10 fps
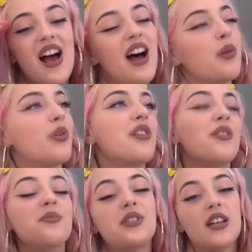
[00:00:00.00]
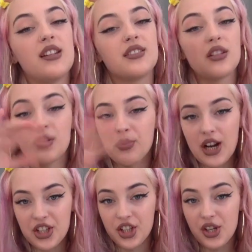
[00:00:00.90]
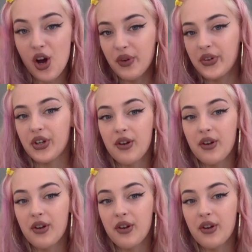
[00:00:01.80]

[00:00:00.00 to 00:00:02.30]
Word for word: And one of them says depression over and